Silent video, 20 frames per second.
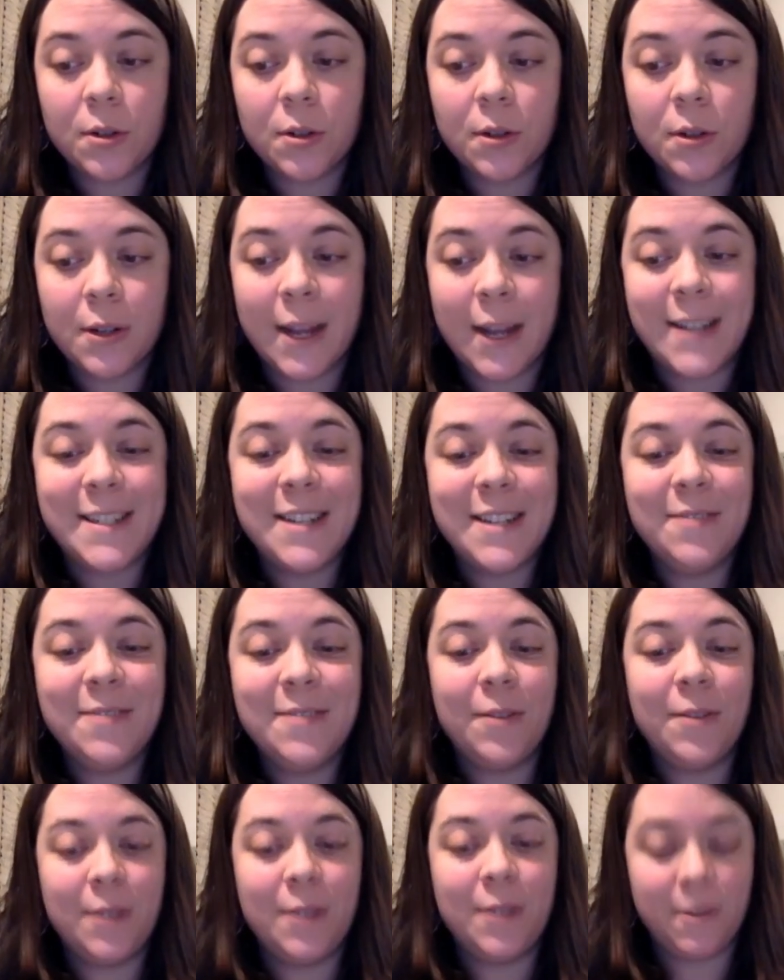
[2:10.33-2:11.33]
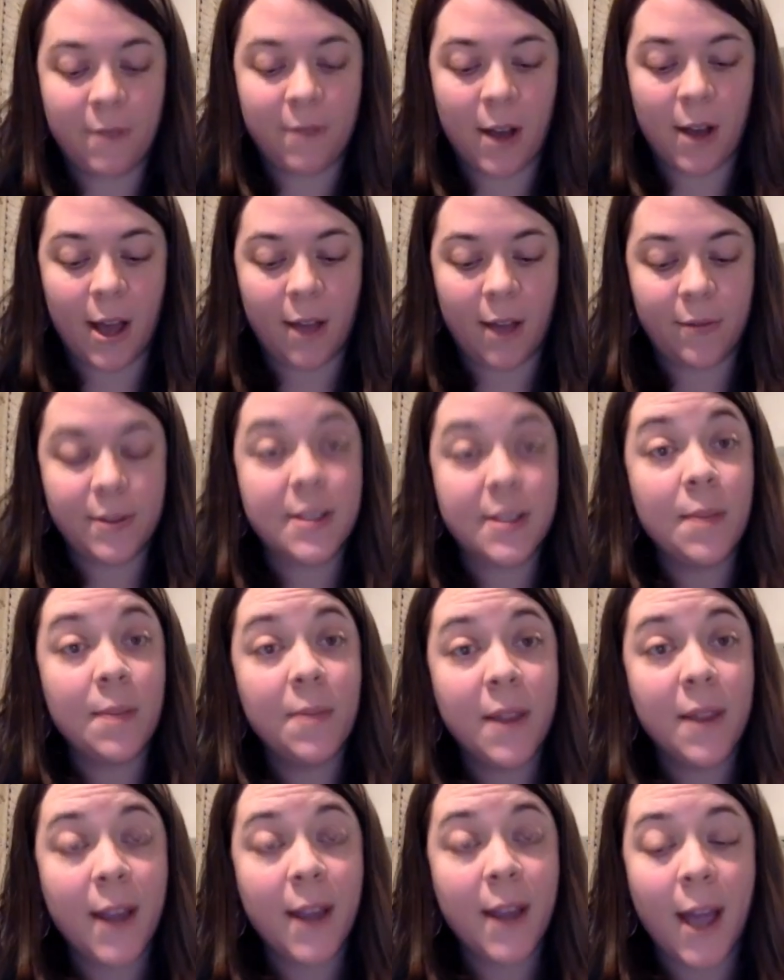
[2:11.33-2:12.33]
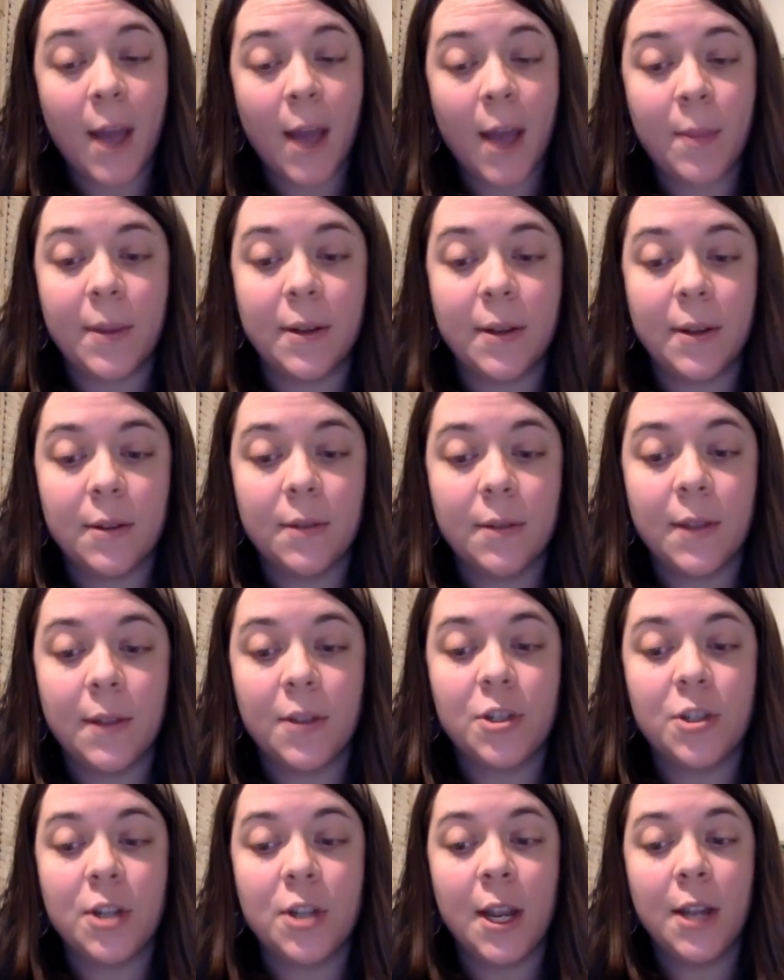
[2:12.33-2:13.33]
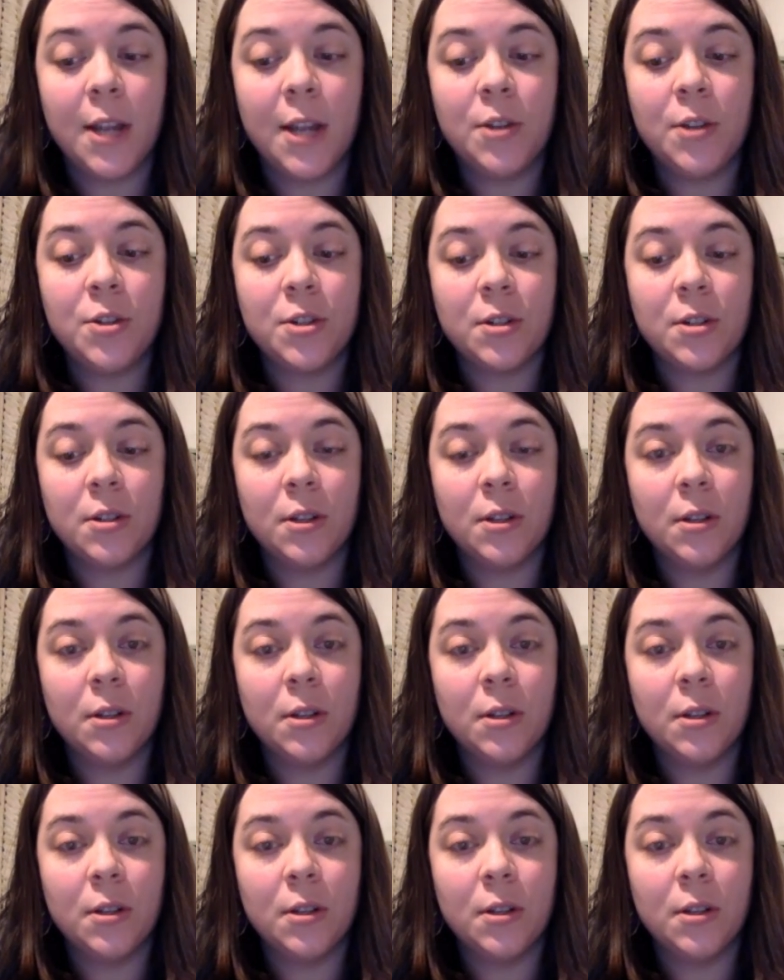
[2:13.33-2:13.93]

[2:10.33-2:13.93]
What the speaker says: 1955, something happened that changed